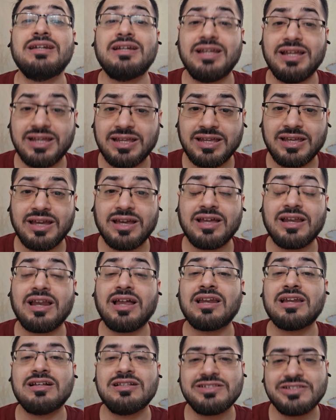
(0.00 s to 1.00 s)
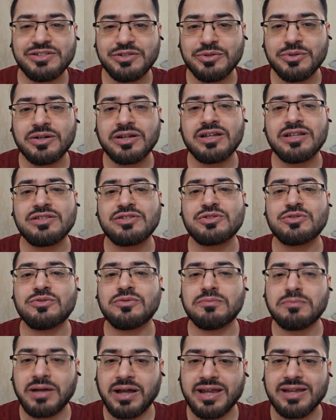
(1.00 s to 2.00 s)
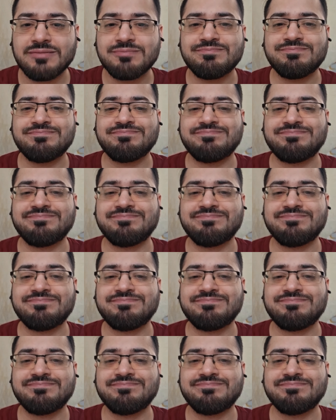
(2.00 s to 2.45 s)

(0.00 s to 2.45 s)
take care and i'll see you again soon bye